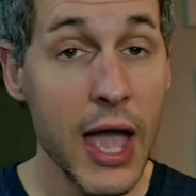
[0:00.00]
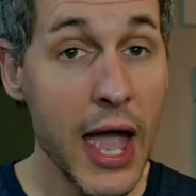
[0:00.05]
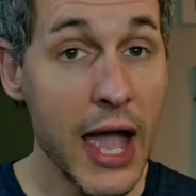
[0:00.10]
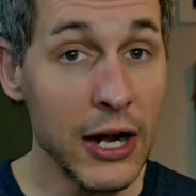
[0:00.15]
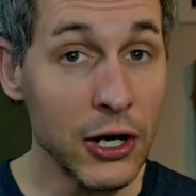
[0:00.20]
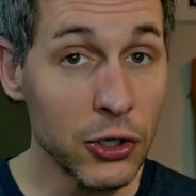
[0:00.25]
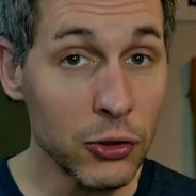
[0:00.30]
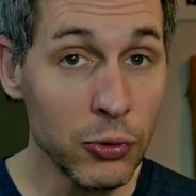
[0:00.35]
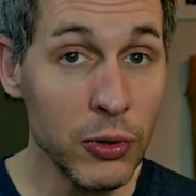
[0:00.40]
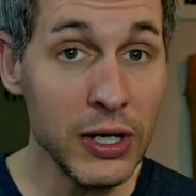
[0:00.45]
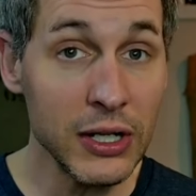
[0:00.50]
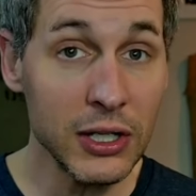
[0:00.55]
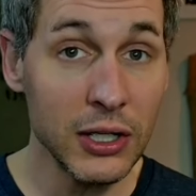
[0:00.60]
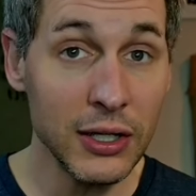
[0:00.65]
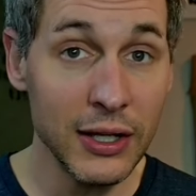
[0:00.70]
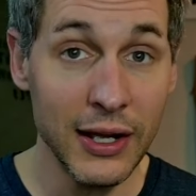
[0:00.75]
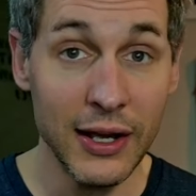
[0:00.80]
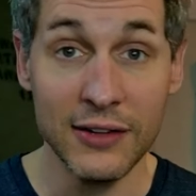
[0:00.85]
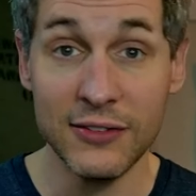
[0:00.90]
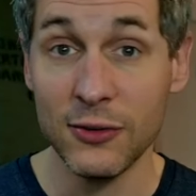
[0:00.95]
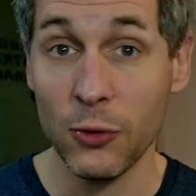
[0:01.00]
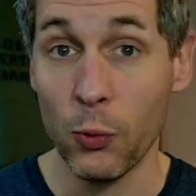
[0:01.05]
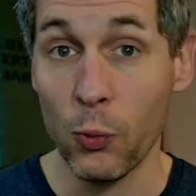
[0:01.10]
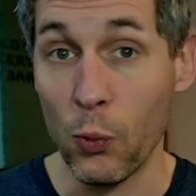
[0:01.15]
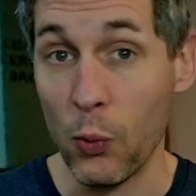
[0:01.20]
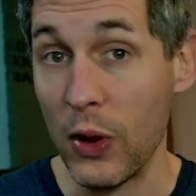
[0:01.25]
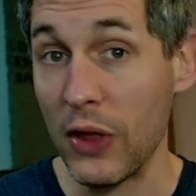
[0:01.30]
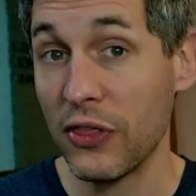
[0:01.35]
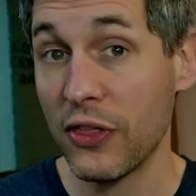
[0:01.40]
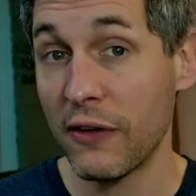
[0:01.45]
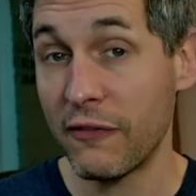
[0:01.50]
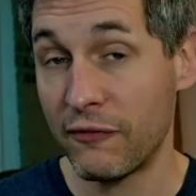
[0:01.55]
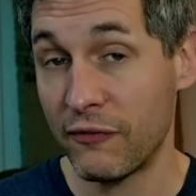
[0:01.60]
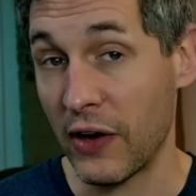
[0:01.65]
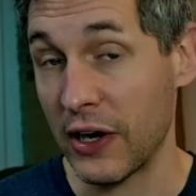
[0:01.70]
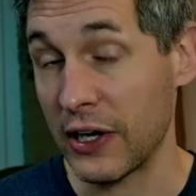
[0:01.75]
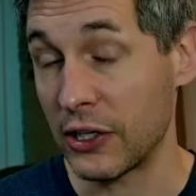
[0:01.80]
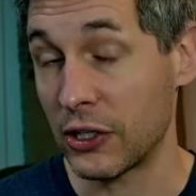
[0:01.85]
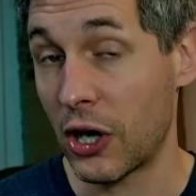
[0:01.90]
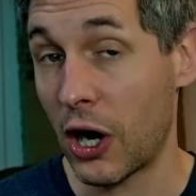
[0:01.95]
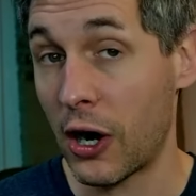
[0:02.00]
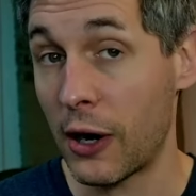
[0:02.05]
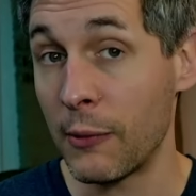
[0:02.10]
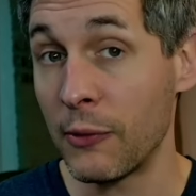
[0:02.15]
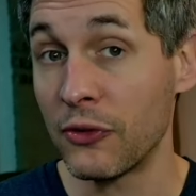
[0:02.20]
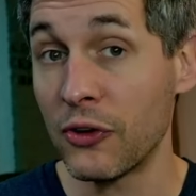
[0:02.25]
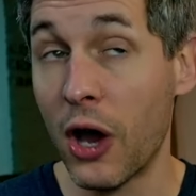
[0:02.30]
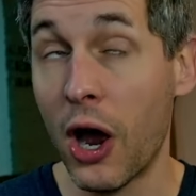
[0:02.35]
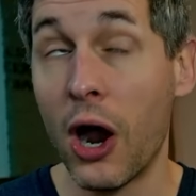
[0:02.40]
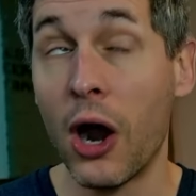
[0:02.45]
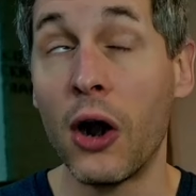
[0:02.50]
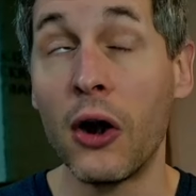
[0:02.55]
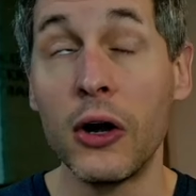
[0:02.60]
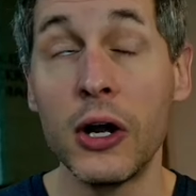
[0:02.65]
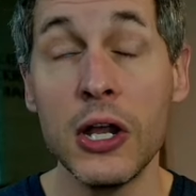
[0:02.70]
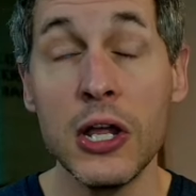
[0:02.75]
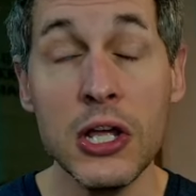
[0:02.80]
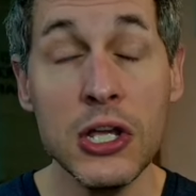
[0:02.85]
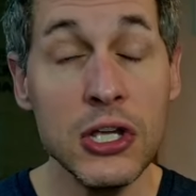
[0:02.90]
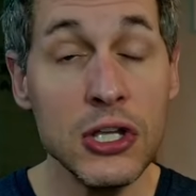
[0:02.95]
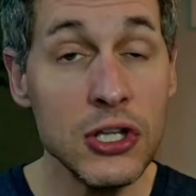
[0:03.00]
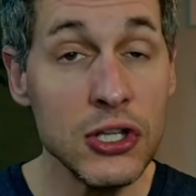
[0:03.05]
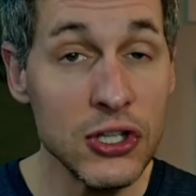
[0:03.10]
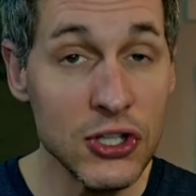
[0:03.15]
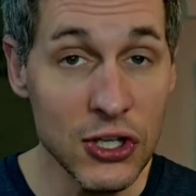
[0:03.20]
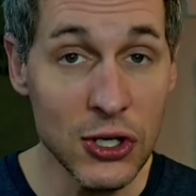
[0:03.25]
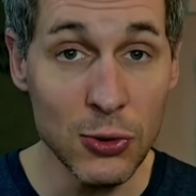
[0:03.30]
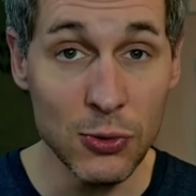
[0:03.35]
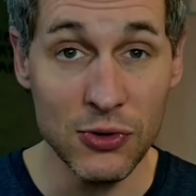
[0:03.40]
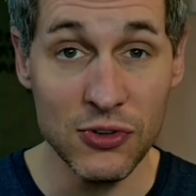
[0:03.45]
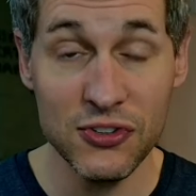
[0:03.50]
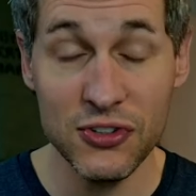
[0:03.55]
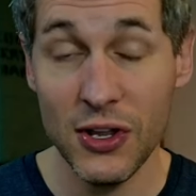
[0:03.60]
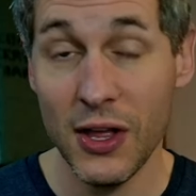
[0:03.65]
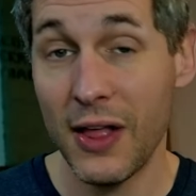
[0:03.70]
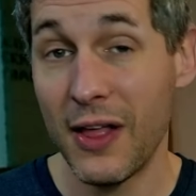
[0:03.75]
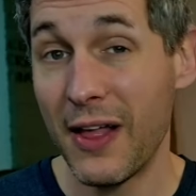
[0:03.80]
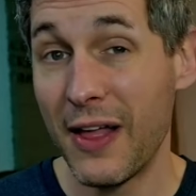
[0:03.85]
And critical hits with firearms are huge.